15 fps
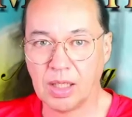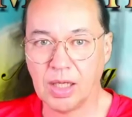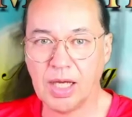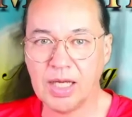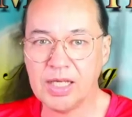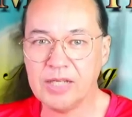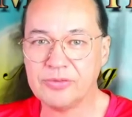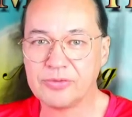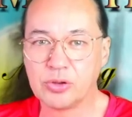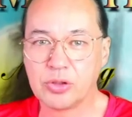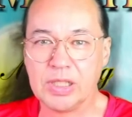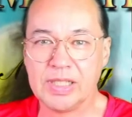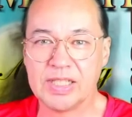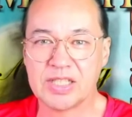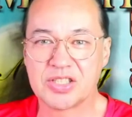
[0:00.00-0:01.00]
I have to
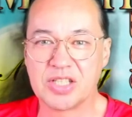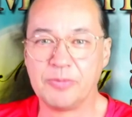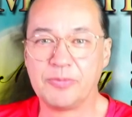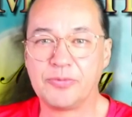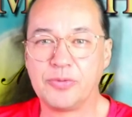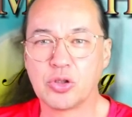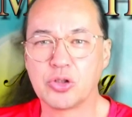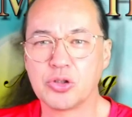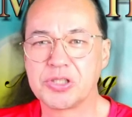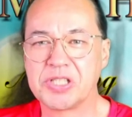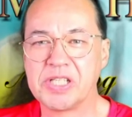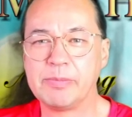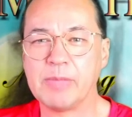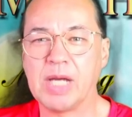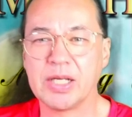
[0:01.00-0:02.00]
clear some
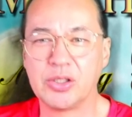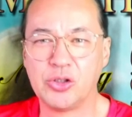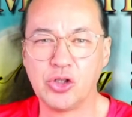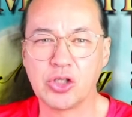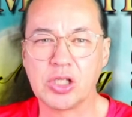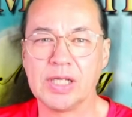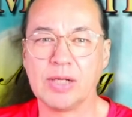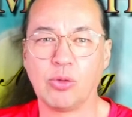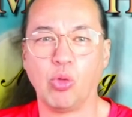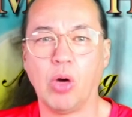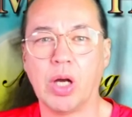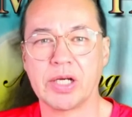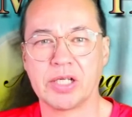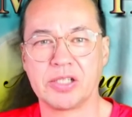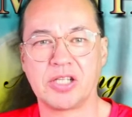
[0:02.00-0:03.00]
Fukushima nuclear
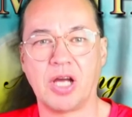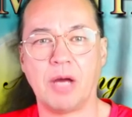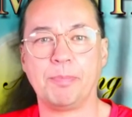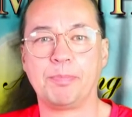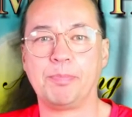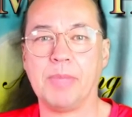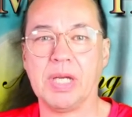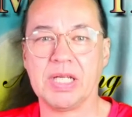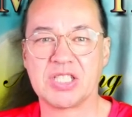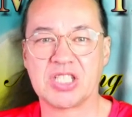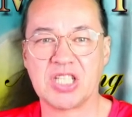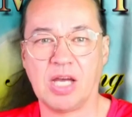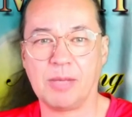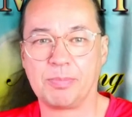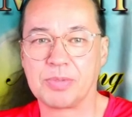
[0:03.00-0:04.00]
water dump myths
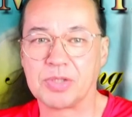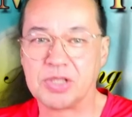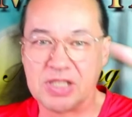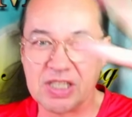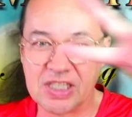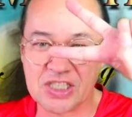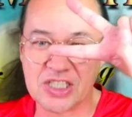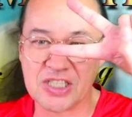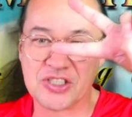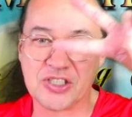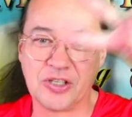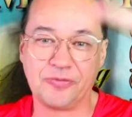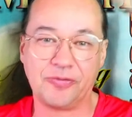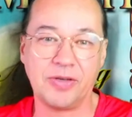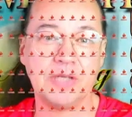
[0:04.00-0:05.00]
up. This is
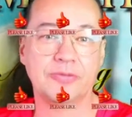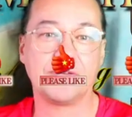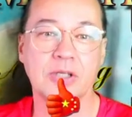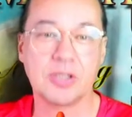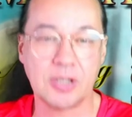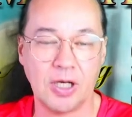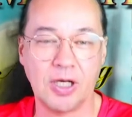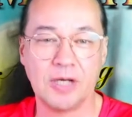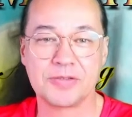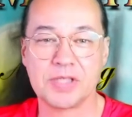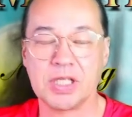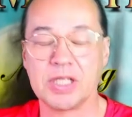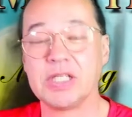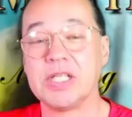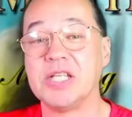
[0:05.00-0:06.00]
your favorite half
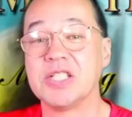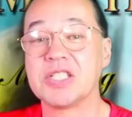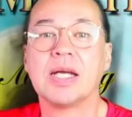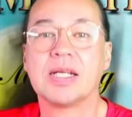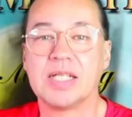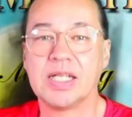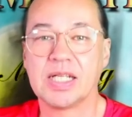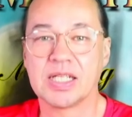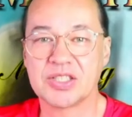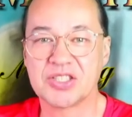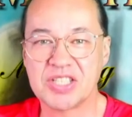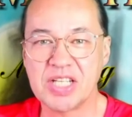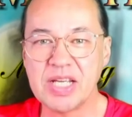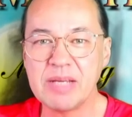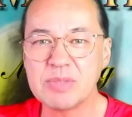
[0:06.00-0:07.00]
Chinese. There
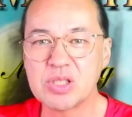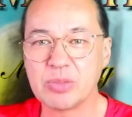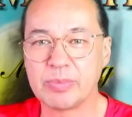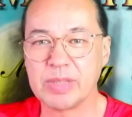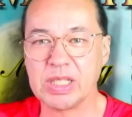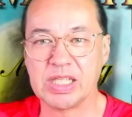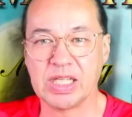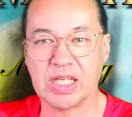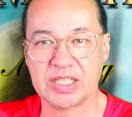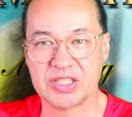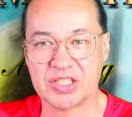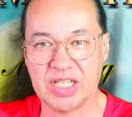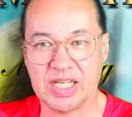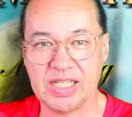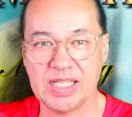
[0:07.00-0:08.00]
seems to be an
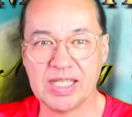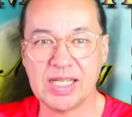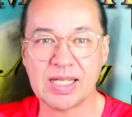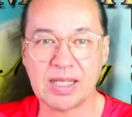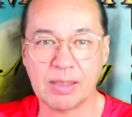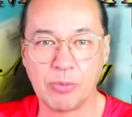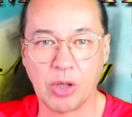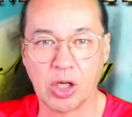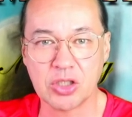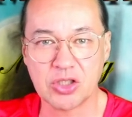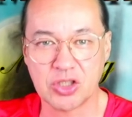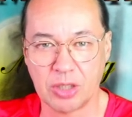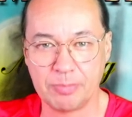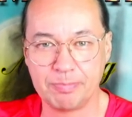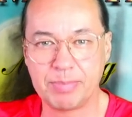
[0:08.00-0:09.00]
understanding that among
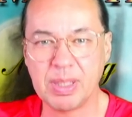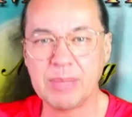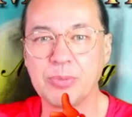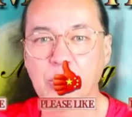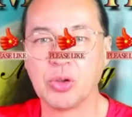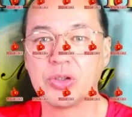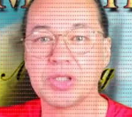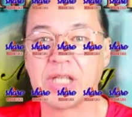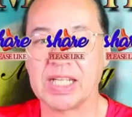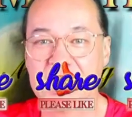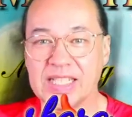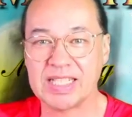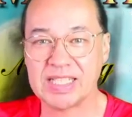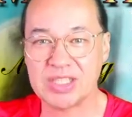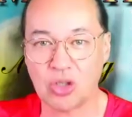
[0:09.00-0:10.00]
some people that
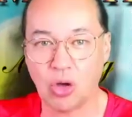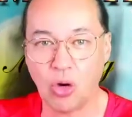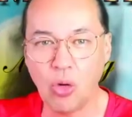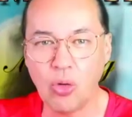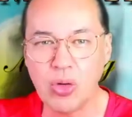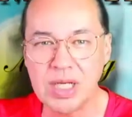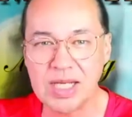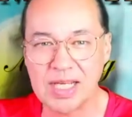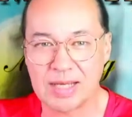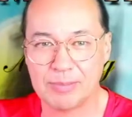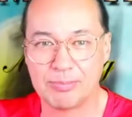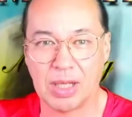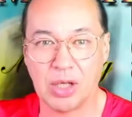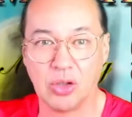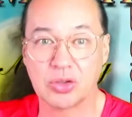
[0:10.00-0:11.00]
it is only
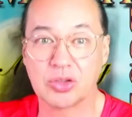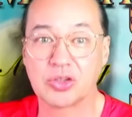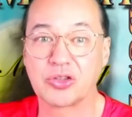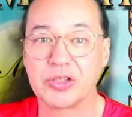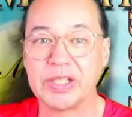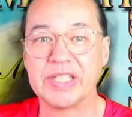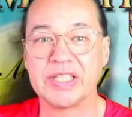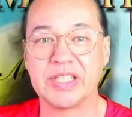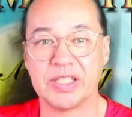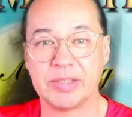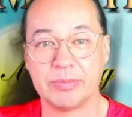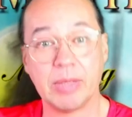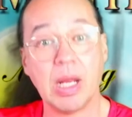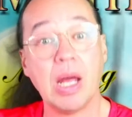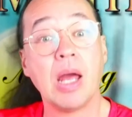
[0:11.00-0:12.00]
about
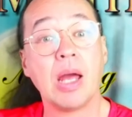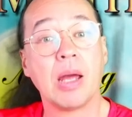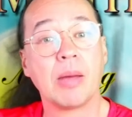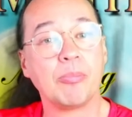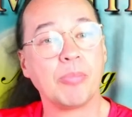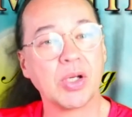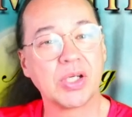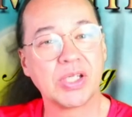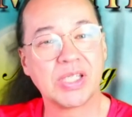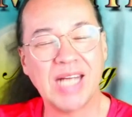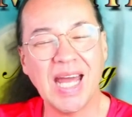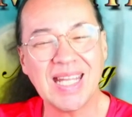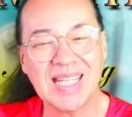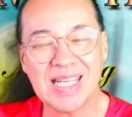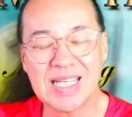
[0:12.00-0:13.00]
tritium, but
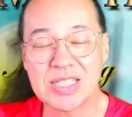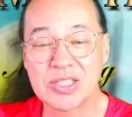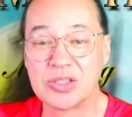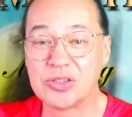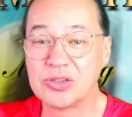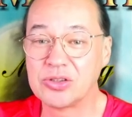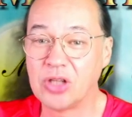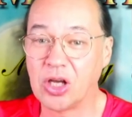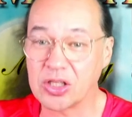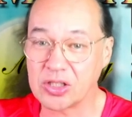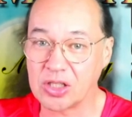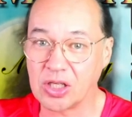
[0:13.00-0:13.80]
that is not